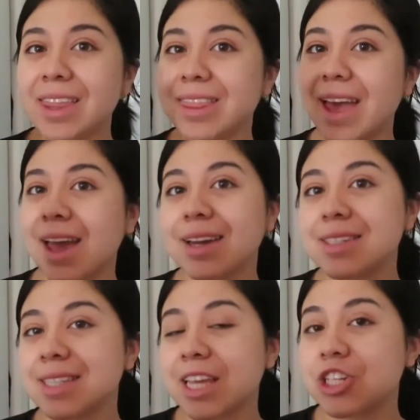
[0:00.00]
the
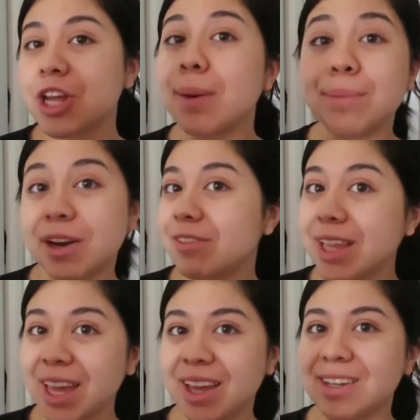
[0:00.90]
Anastasia
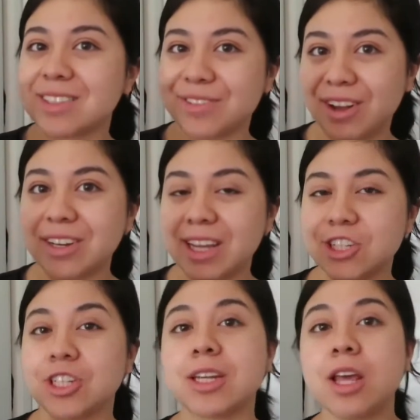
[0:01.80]
Beverly Hills
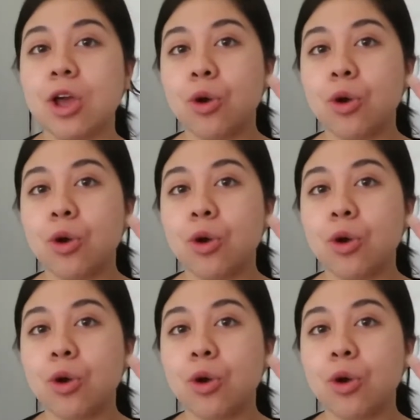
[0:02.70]
foundation